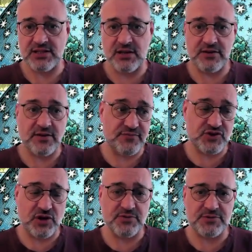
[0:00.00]
and I've
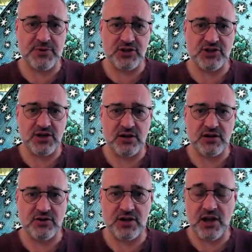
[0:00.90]
shown this picture
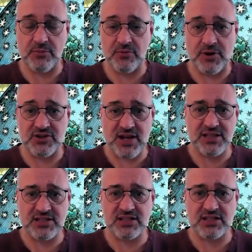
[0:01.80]
on a couple of my
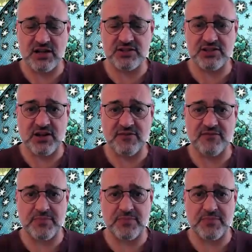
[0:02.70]
Janice stuff,